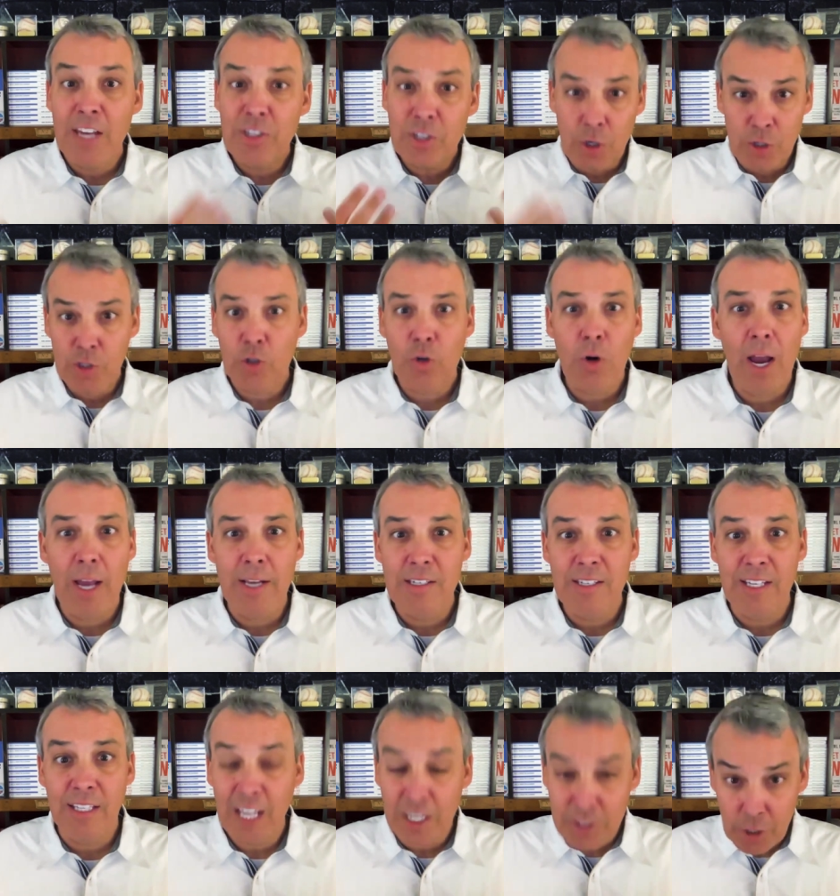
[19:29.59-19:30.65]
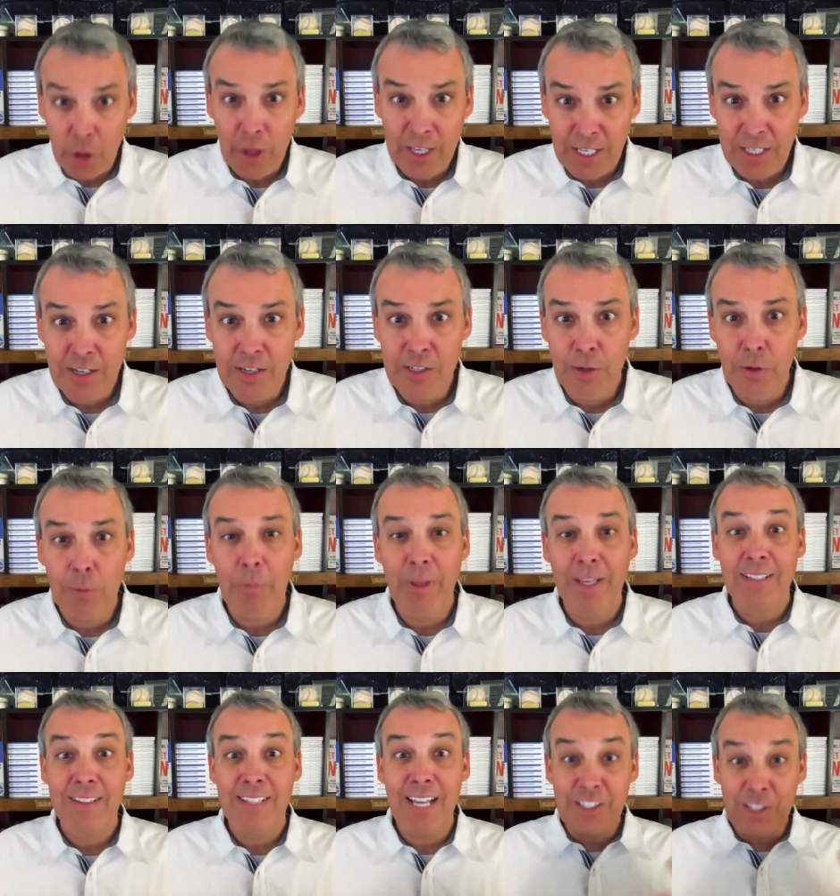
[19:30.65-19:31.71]
guy starts crying. He's like, that's all I need to do. I'm
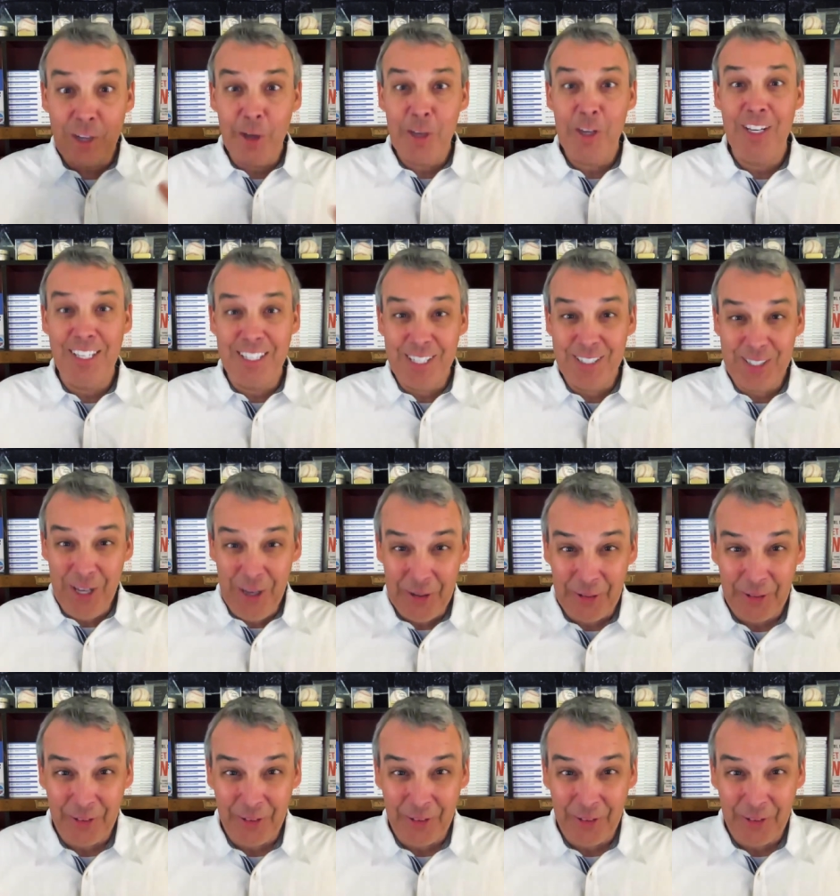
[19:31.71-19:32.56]
like, that's all you need to do.